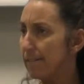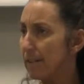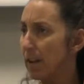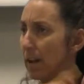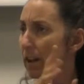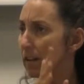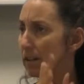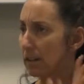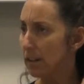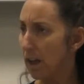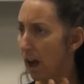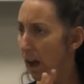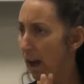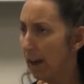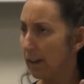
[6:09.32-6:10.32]
Positive and
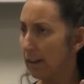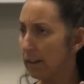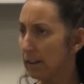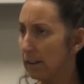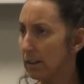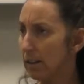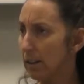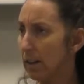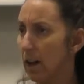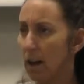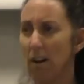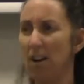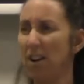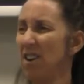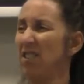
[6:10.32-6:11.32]
negative signs.
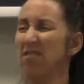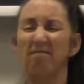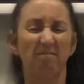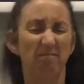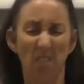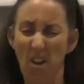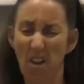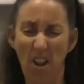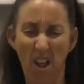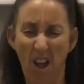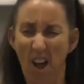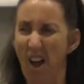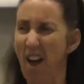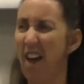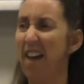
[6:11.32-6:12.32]

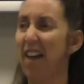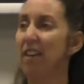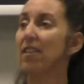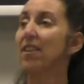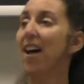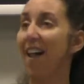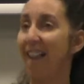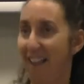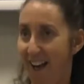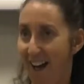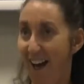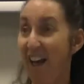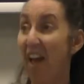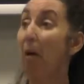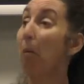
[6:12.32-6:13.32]
Oh, like
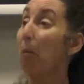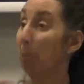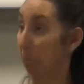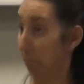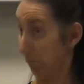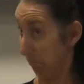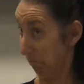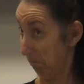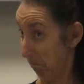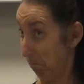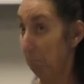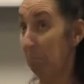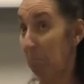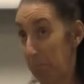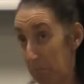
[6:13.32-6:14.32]
negation.
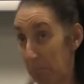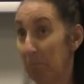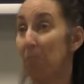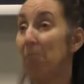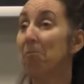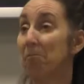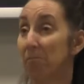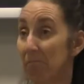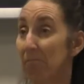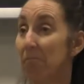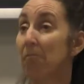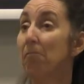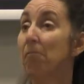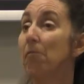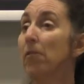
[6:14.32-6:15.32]
Okay.
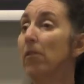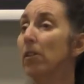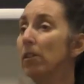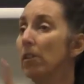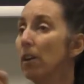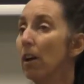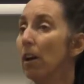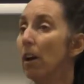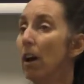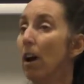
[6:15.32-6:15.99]
Like and don't like.